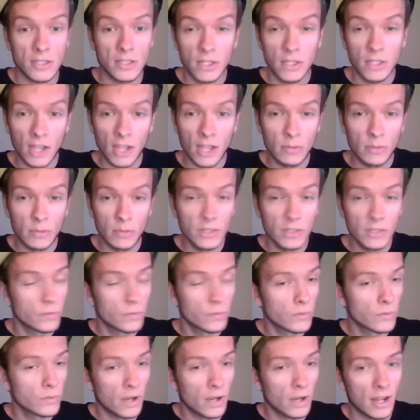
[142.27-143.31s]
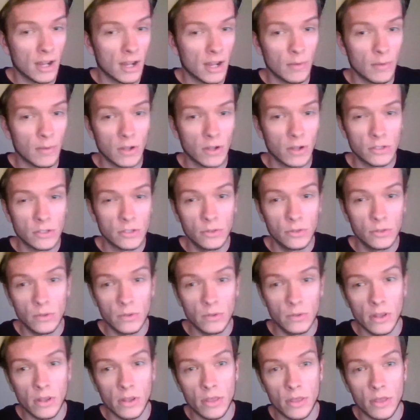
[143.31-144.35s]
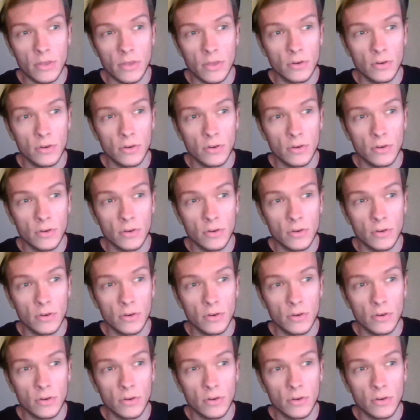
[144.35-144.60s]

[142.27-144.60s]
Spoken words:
I believe I'm onto the third